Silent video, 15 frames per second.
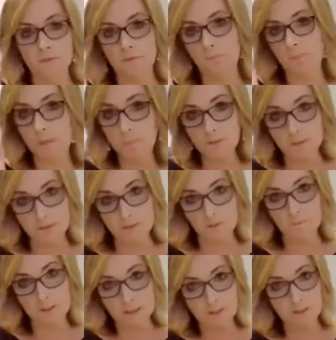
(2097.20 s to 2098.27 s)
people that know
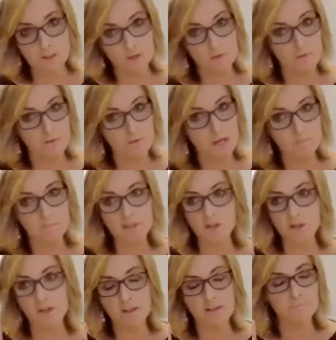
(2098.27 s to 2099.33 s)
me know how much
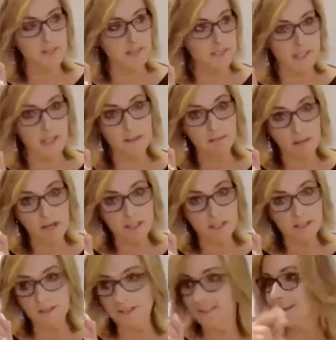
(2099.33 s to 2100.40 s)
I love my
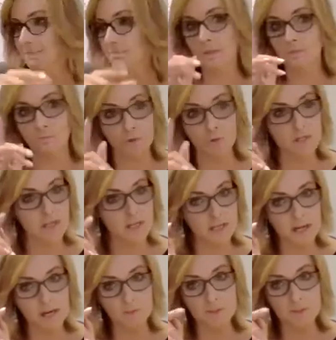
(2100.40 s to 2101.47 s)
Dateline, my 48
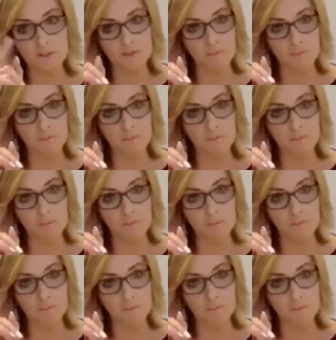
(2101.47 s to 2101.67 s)
hours.